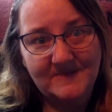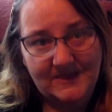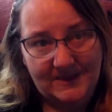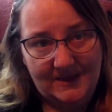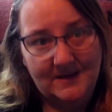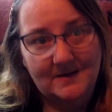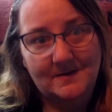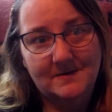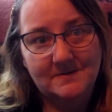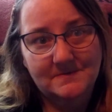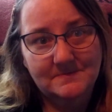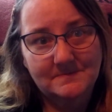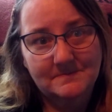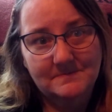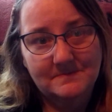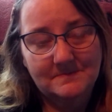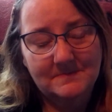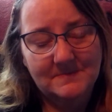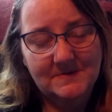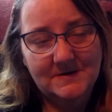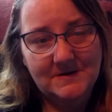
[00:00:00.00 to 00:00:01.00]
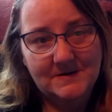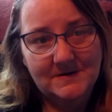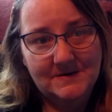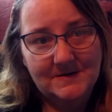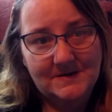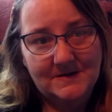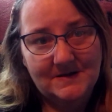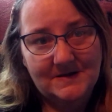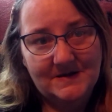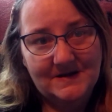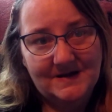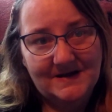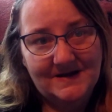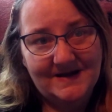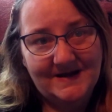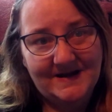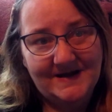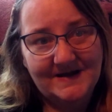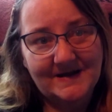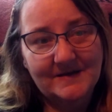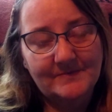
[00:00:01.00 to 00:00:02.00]
Yeah.
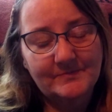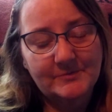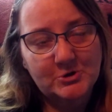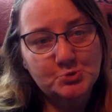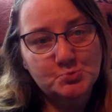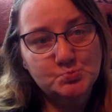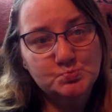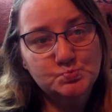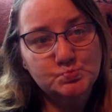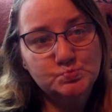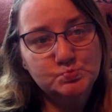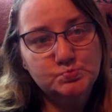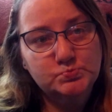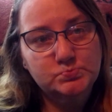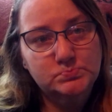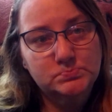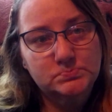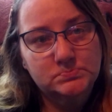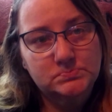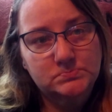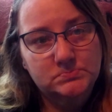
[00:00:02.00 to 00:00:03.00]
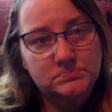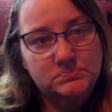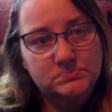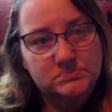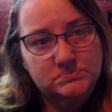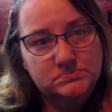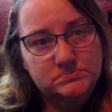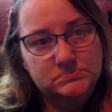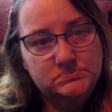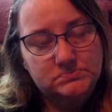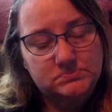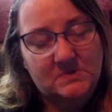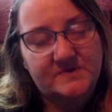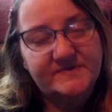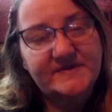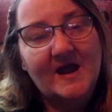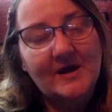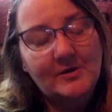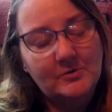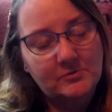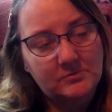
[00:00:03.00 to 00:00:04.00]
And I'm like,
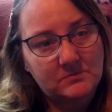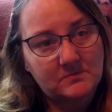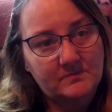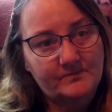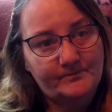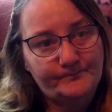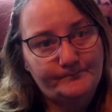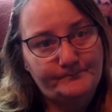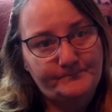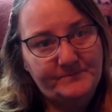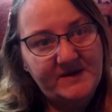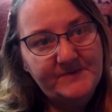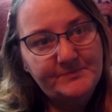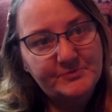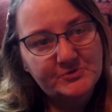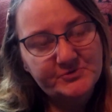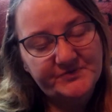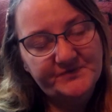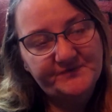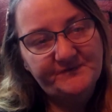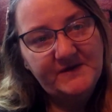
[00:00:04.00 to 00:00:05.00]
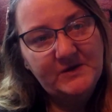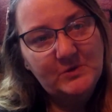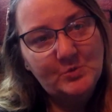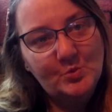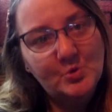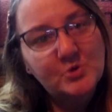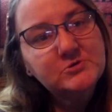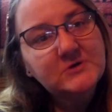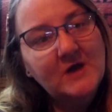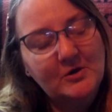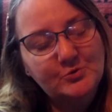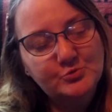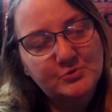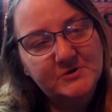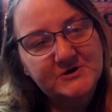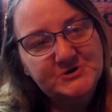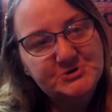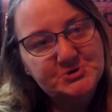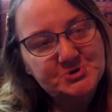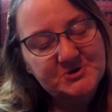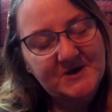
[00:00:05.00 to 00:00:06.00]
now, people's feet will not
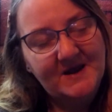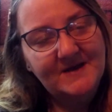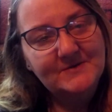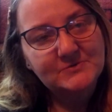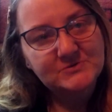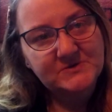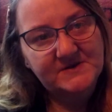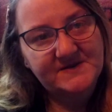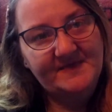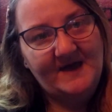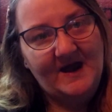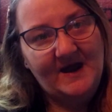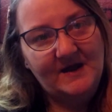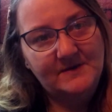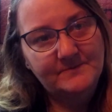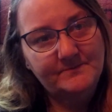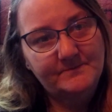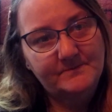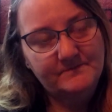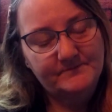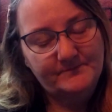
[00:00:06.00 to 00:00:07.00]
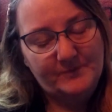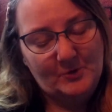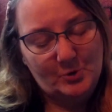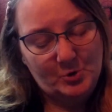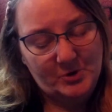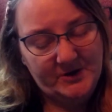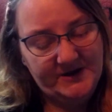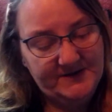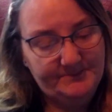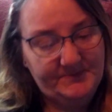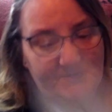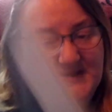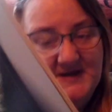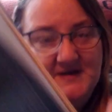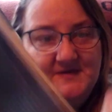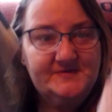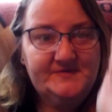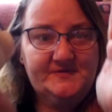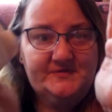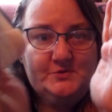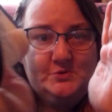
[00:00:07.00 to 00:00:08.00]
reach down to that point
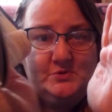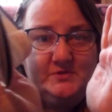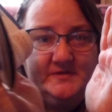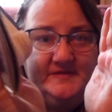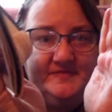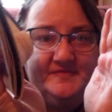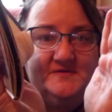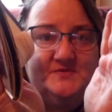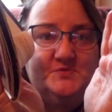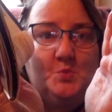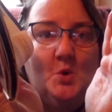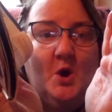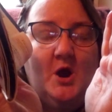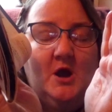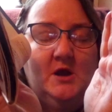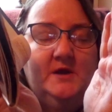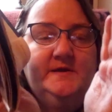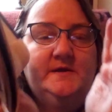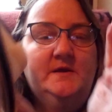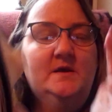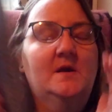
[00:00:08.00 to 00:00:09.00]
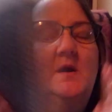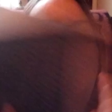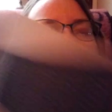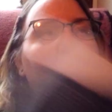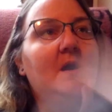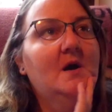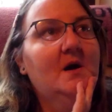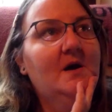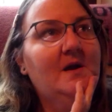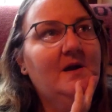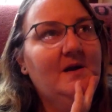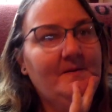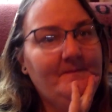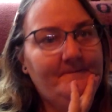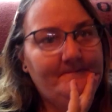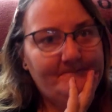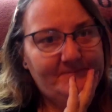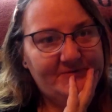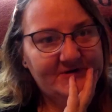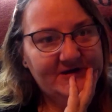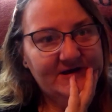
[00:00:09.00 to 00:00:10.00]
because it's only this wide.
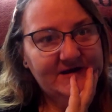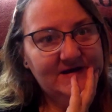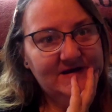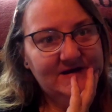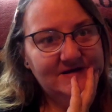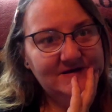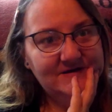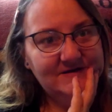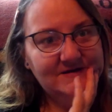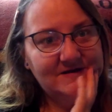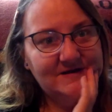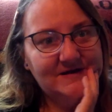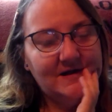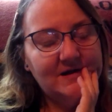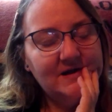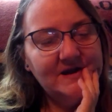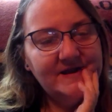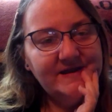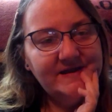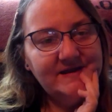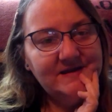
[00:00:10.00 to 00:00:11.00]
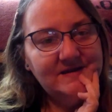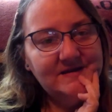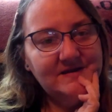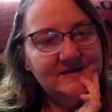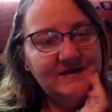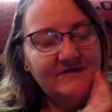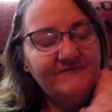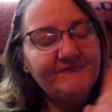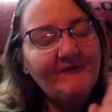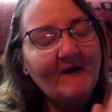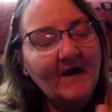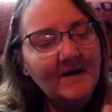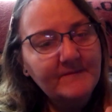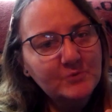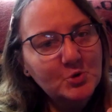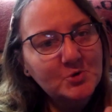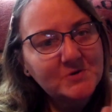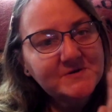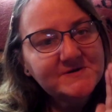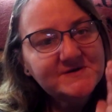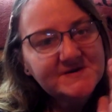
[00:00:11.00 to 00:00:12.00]
But if I'm
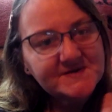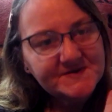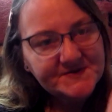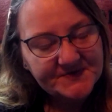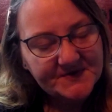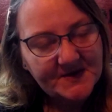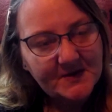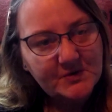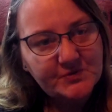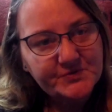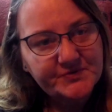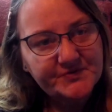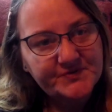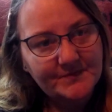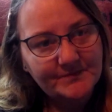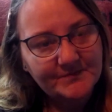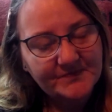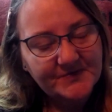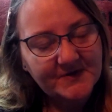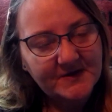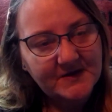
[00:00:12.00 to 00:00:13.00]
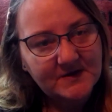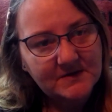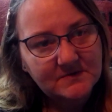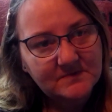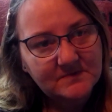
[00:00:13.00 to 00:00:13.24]
going to sell something